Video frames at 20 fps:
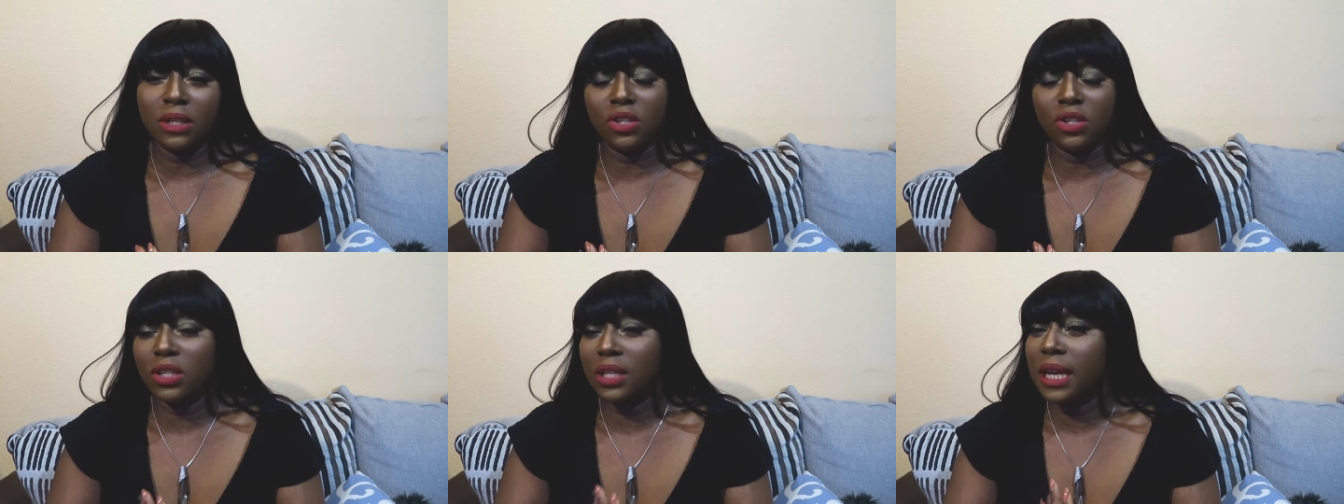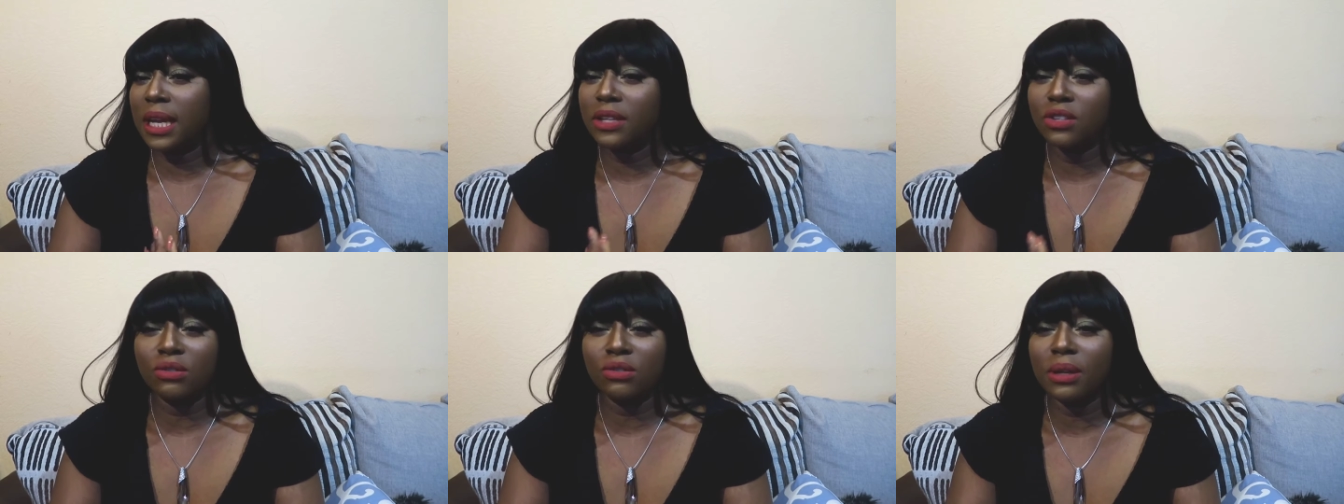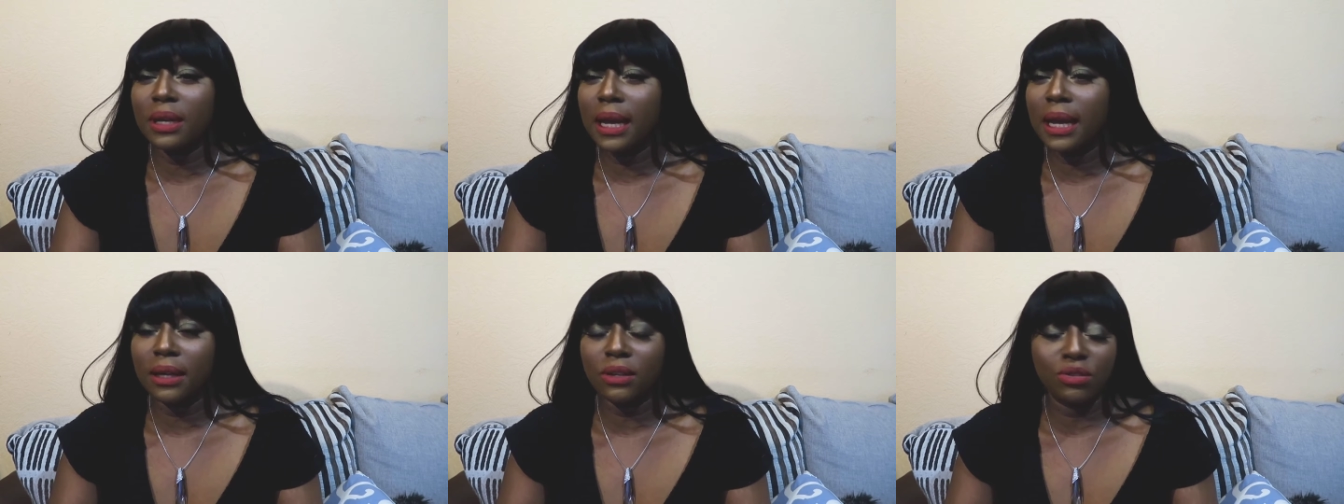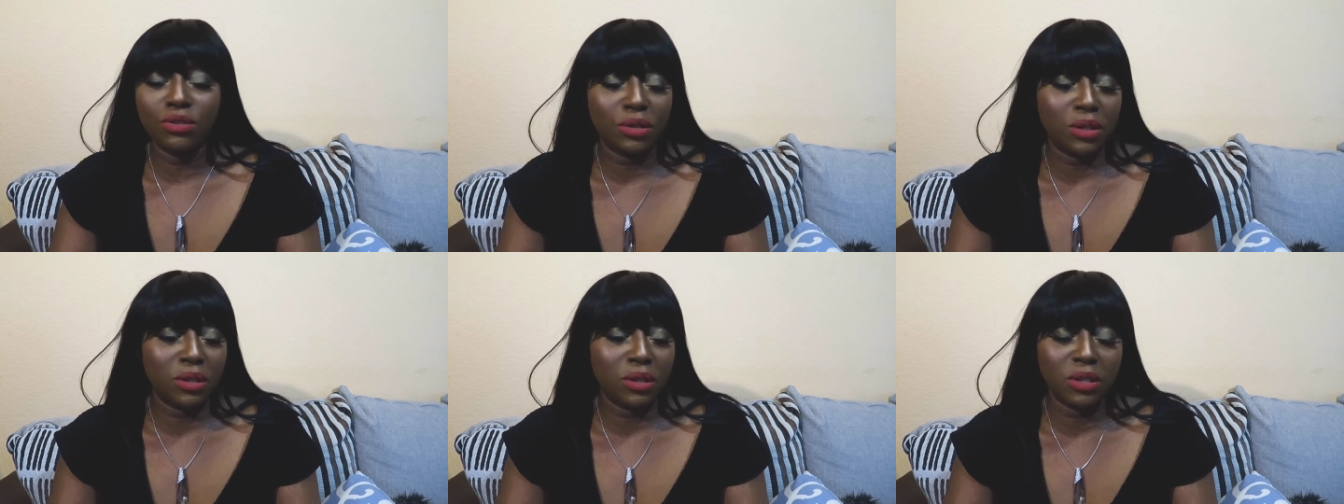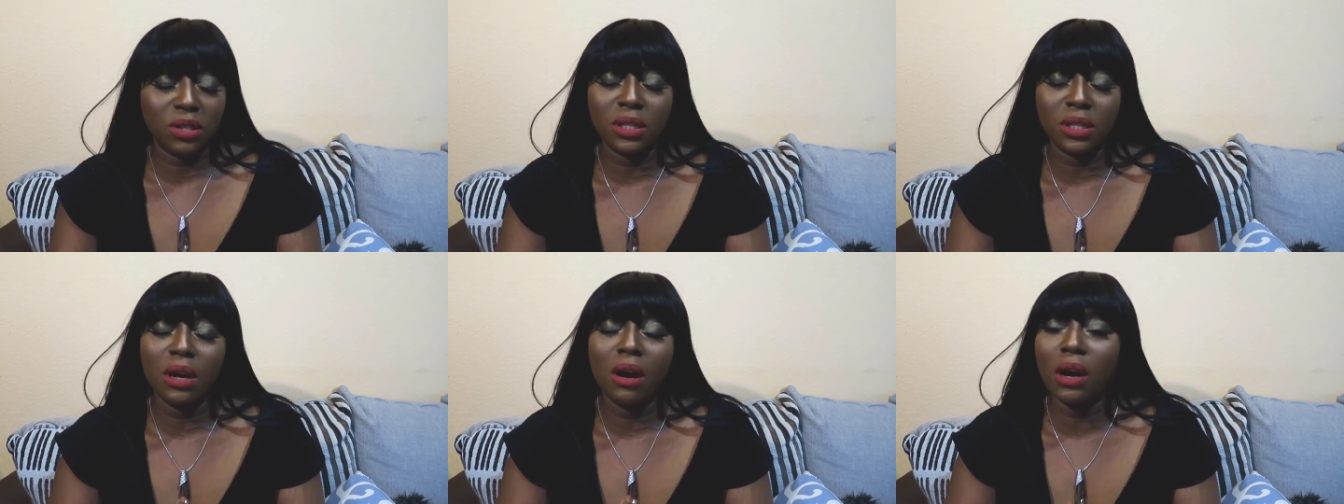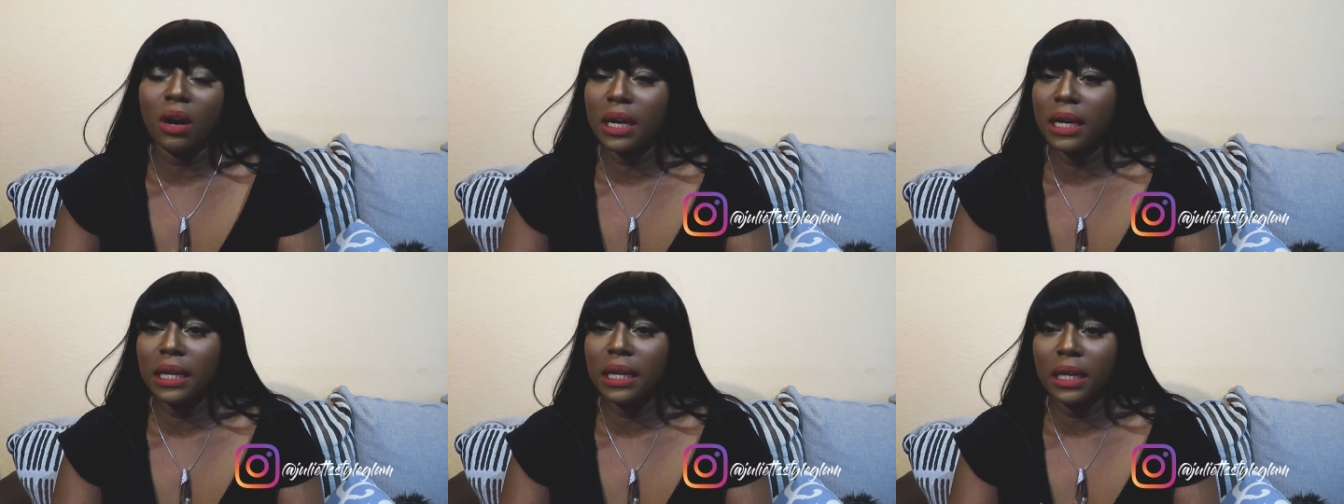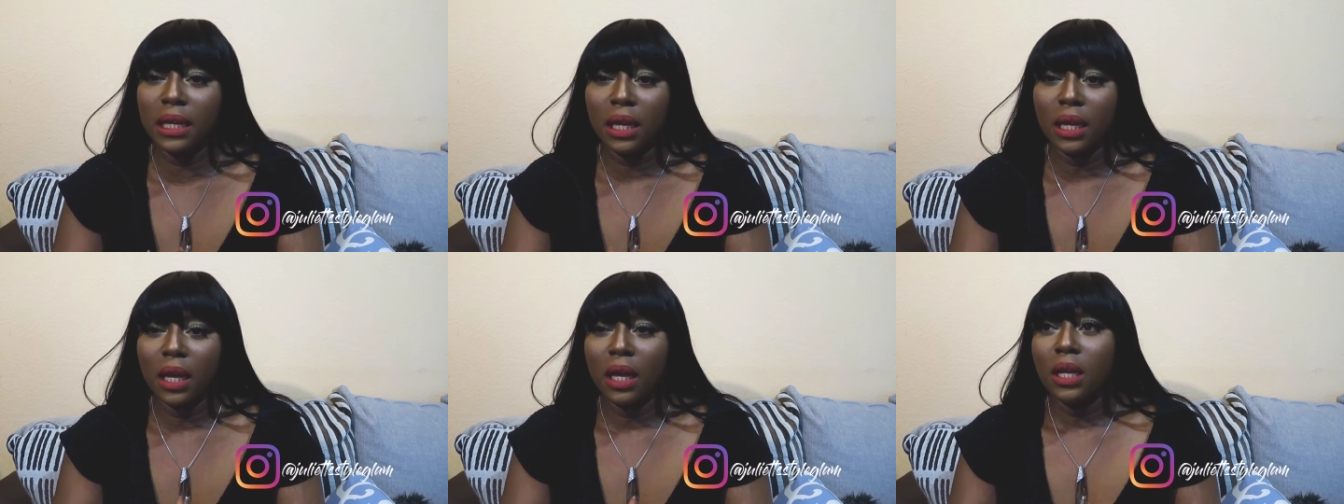She's a Nigerian actress. She's
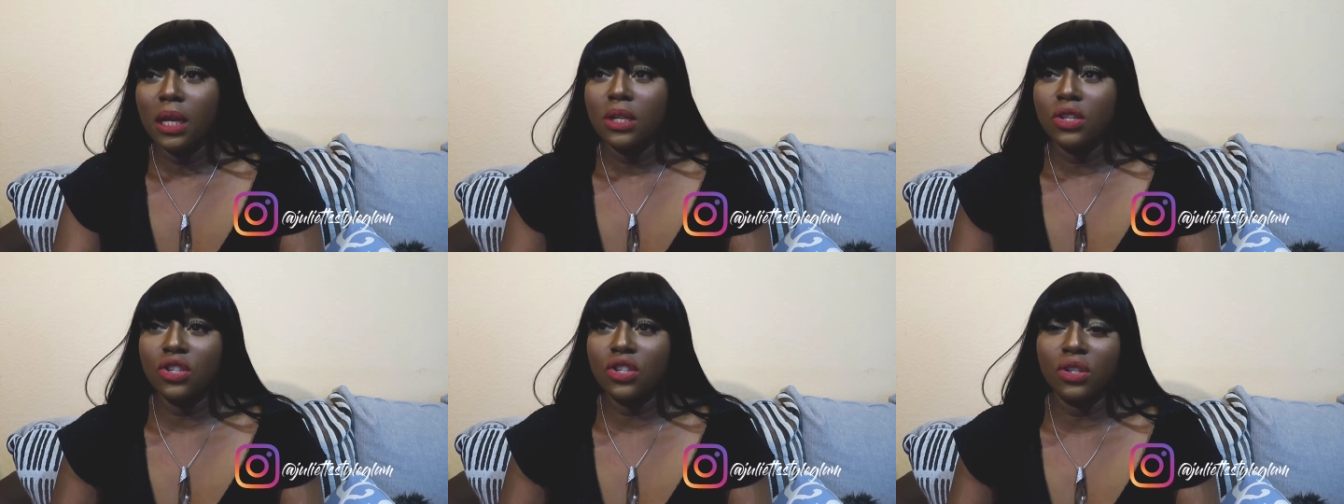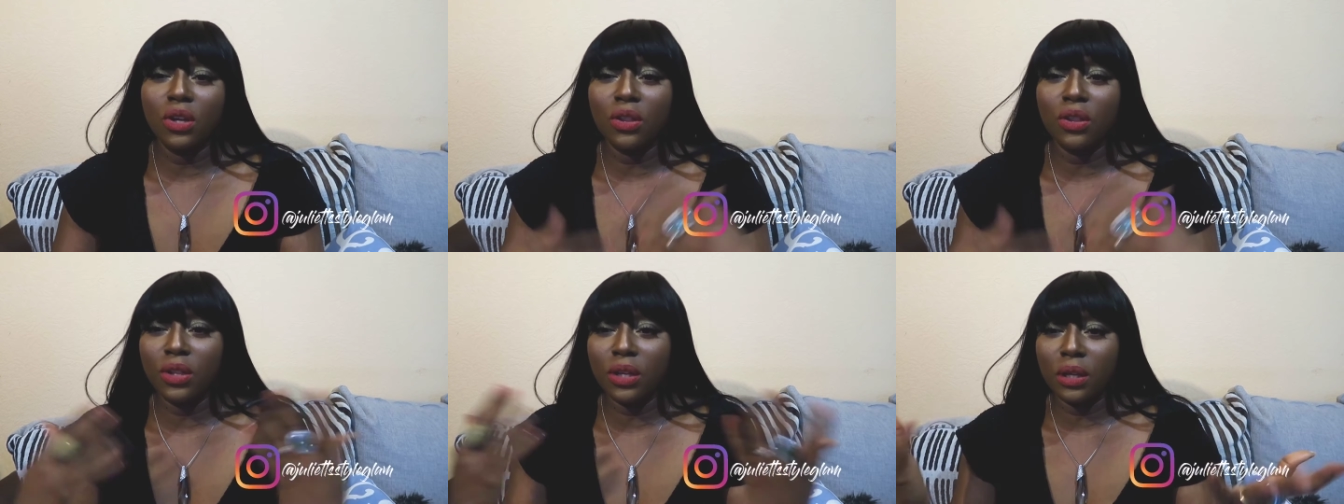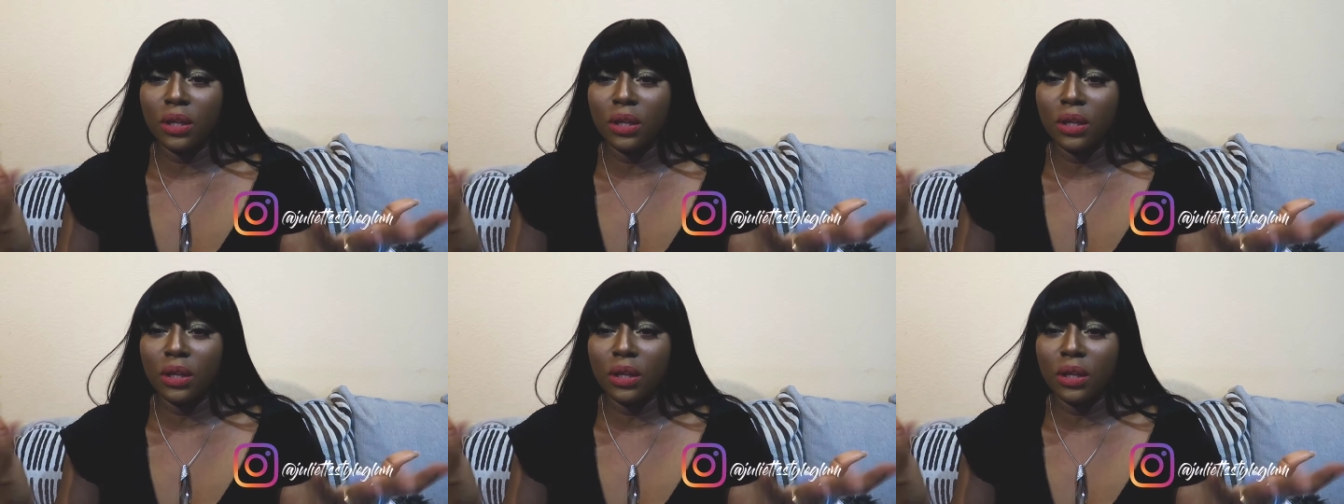not